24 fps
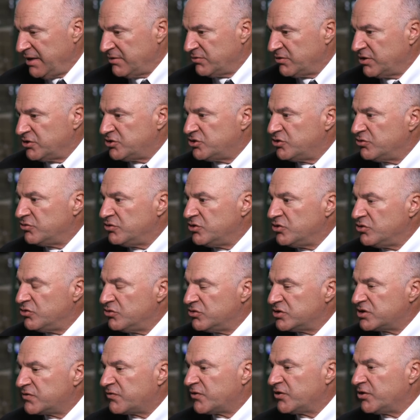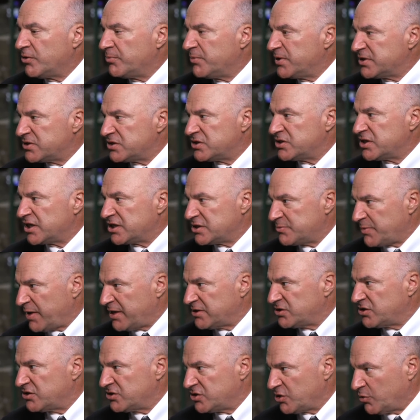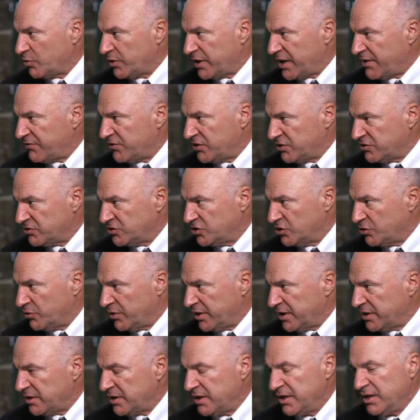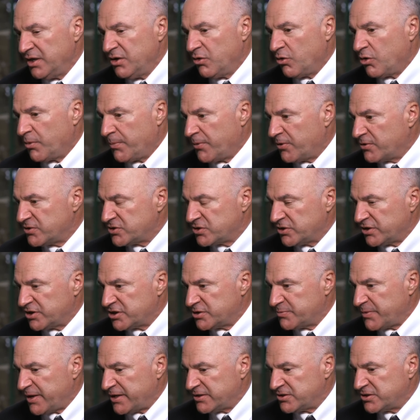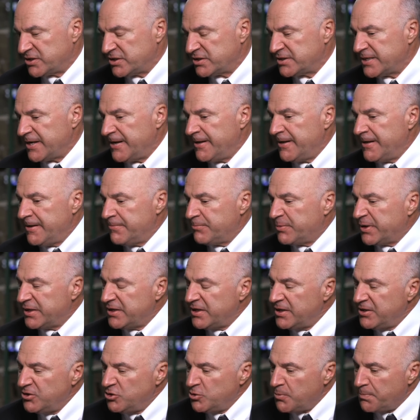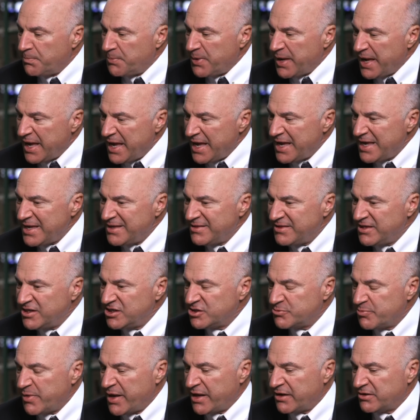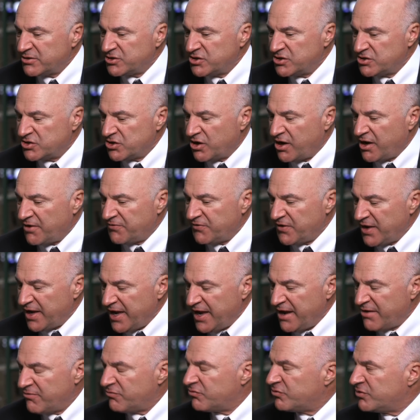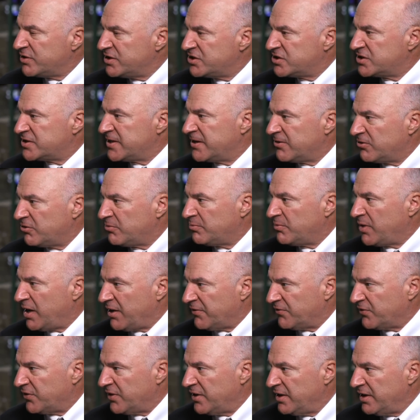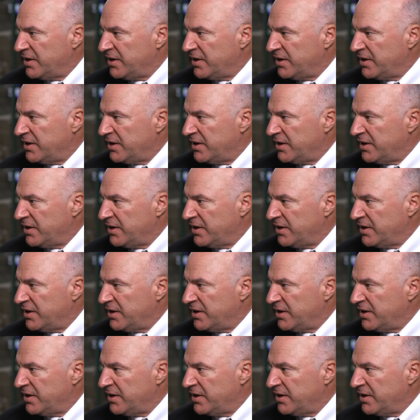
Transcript: that you use for your business expenses or whatever you're doing, or personal expenses, but you pay these balances off every single month.